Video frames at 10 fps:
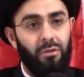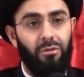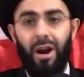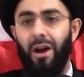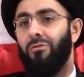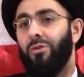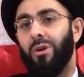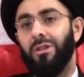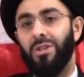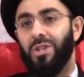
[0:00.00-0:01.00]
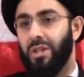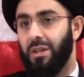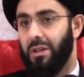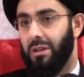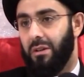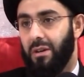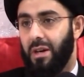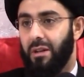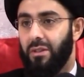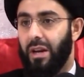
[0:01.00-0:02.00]
for everyone to see
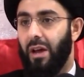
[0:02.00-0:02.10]
that